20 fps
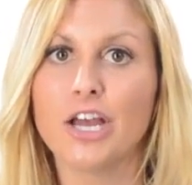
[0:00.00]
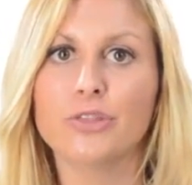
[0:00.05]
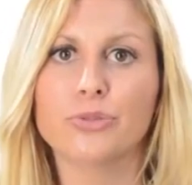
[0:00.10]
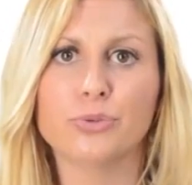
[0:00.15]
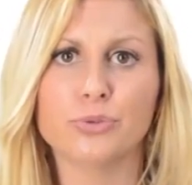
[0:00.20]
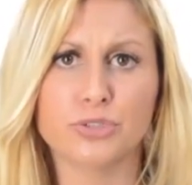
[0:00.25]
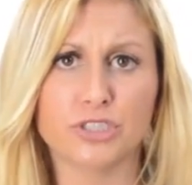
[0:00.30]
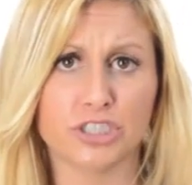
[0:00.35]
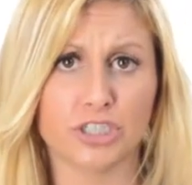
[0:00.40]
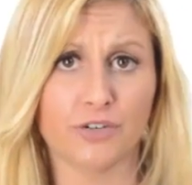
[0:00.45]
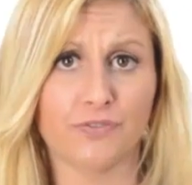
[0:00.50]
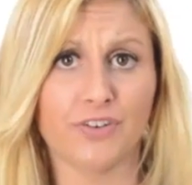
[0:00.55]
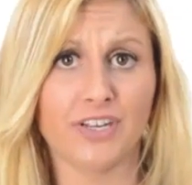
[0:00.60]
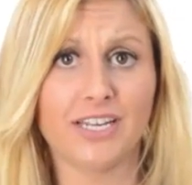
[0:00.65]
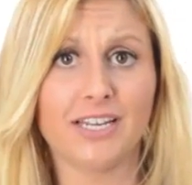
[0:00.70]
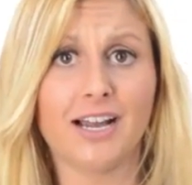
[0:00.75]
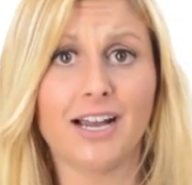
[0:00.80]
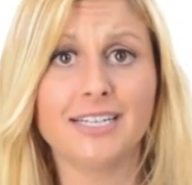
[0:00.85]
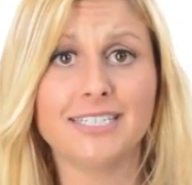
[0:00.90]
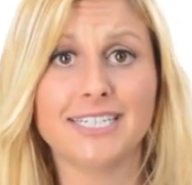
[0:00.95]
through
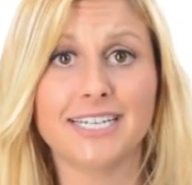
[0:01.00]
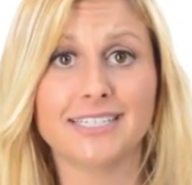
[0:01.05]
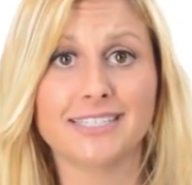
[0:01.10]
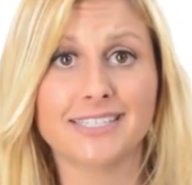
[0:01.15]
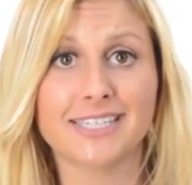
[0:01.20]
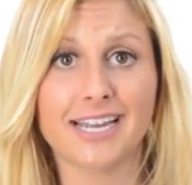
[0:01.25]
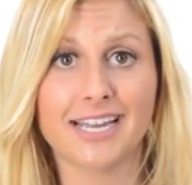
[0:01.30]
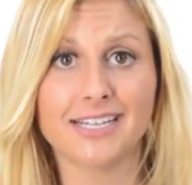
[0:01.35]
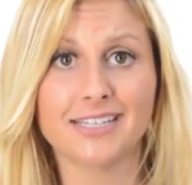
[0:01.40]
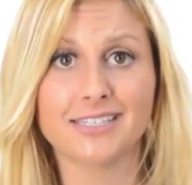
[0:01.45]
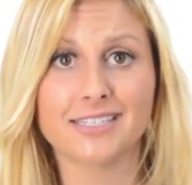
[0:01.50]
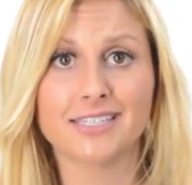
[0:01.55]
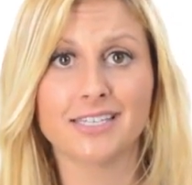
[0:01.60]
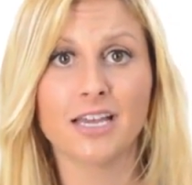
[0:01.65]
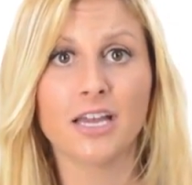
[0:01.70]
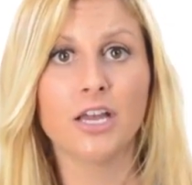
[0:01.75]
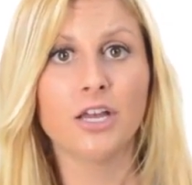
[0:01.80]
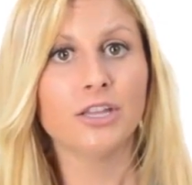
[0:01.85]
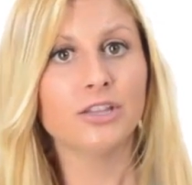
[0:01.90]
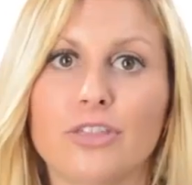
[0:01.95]
surfing content sites,
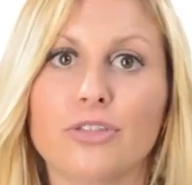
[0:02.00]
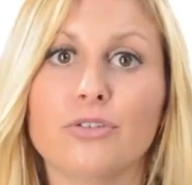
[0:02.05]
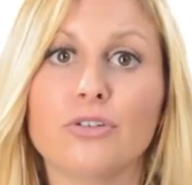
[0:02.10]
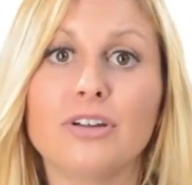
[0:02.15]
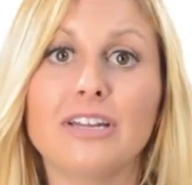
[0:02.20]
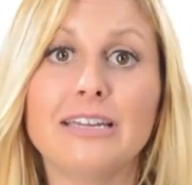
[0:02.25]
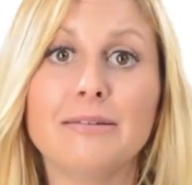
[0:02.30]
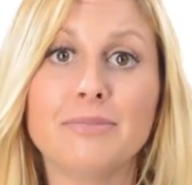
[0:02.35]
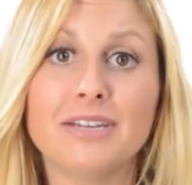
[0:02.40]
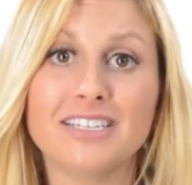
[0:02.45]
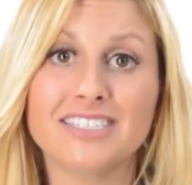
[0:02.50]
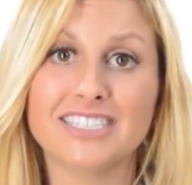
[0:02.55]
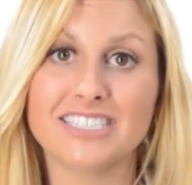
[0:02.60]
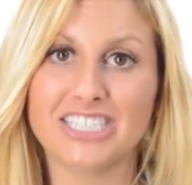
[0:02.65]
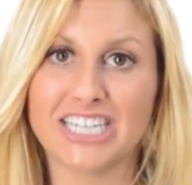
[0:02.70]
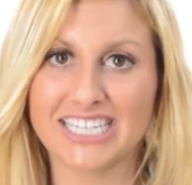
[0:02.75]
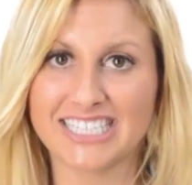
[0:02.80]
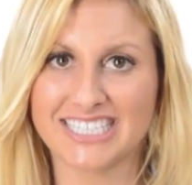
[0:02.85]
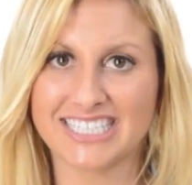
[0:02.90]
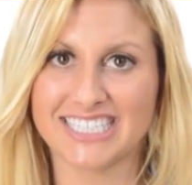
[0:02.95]
through email
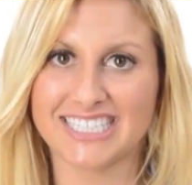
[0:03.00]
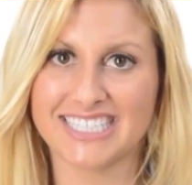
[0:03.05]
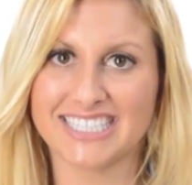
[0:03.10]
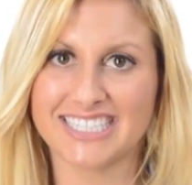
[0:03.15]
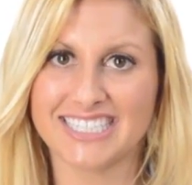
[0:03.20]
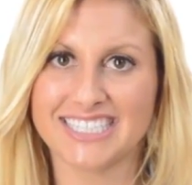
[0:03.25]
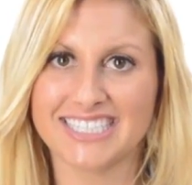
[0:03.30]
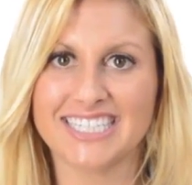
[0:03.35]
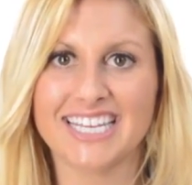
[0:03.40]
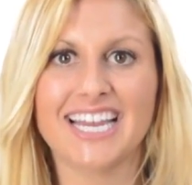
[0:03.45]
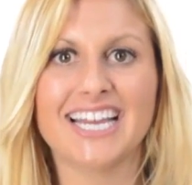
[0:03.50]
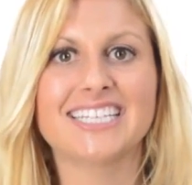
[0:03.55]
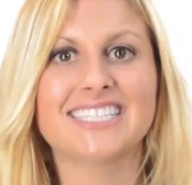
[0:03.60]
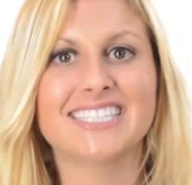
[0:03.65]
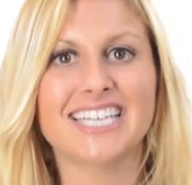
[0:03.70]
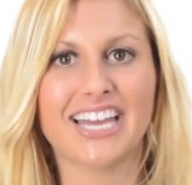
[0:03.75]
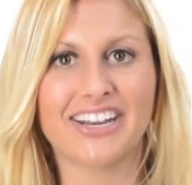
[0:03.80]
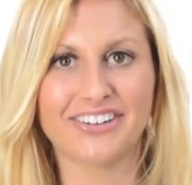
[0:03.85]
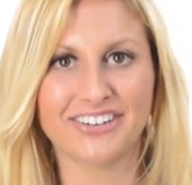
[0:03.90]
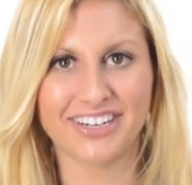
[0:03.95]
suggestions,
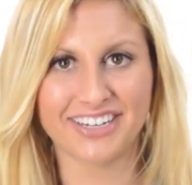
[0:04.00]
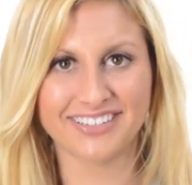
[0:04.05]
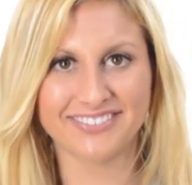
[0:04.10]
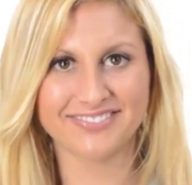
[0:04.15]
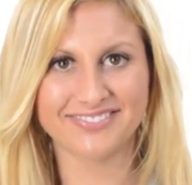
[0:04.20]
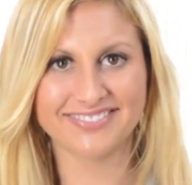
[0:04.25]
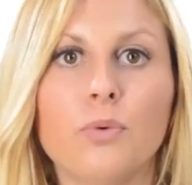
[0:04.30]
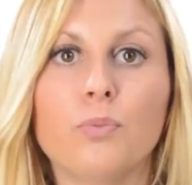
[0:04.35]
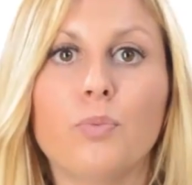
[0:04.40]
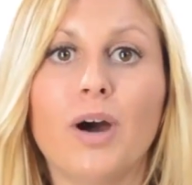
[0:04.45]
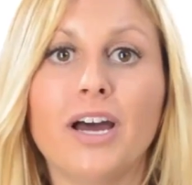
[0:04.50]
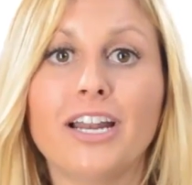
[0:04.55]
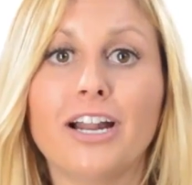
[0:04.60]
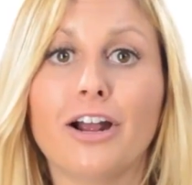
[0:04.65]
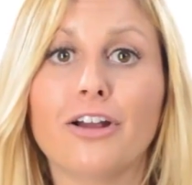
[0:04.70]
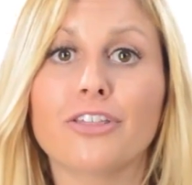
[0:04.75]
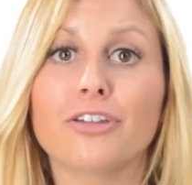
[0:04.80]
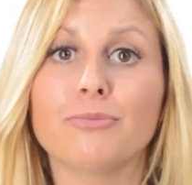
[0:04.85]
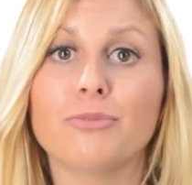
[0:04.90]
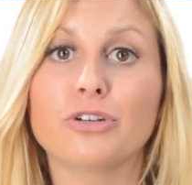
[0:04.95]
etc. What
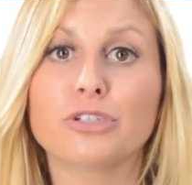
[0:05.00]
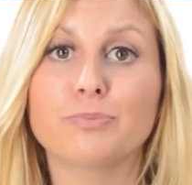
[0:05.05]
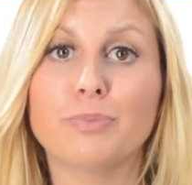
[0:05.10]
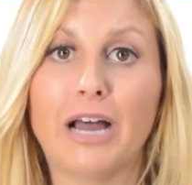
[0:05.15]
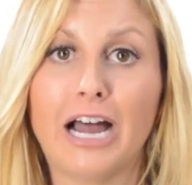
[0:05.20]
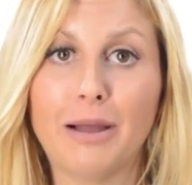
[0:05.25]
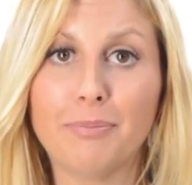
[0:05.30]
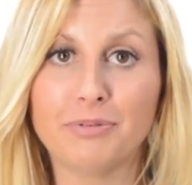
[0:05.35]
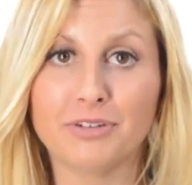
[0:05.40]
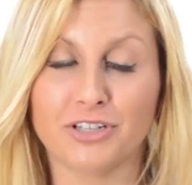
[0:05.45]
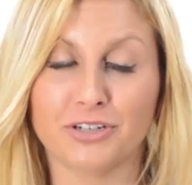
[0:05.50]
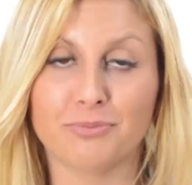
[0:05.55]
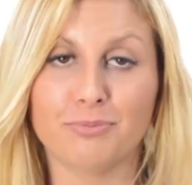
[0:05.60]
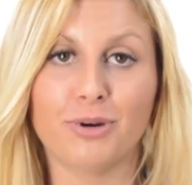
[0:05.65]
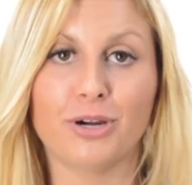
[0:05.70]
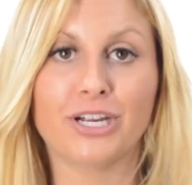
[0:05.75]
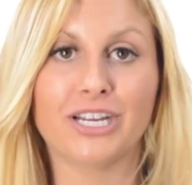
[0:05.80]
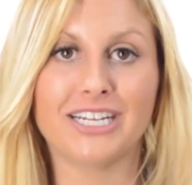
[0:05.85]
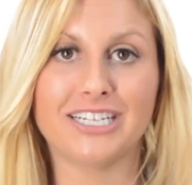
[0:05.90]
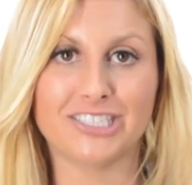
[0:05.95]
are the most popular
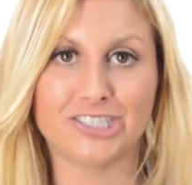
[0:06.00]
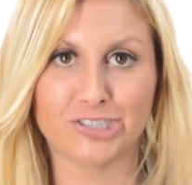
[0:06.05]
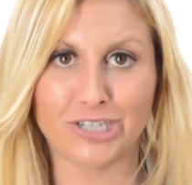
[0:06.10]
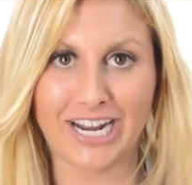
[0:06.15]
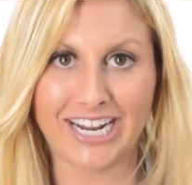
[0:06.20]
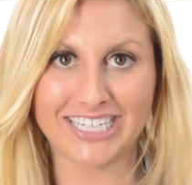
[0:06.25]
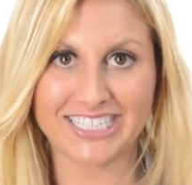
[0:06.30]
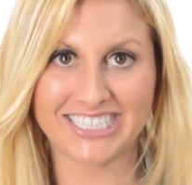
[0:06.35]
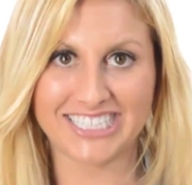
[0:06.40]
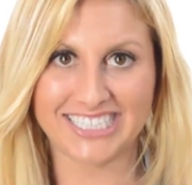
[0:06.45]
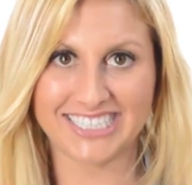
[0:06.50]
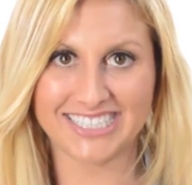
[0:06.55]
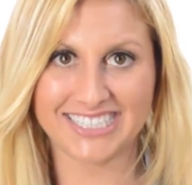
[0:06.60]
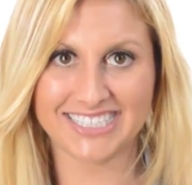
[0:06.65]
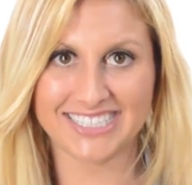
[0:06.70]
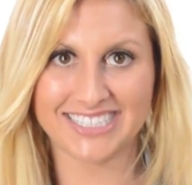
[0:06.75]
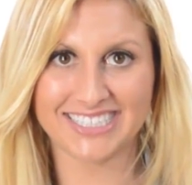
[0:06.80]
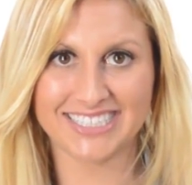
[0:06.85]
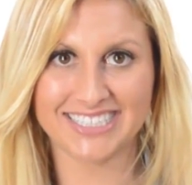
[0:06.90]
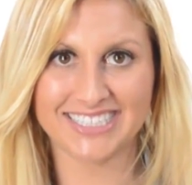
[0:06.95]
marketing strategies?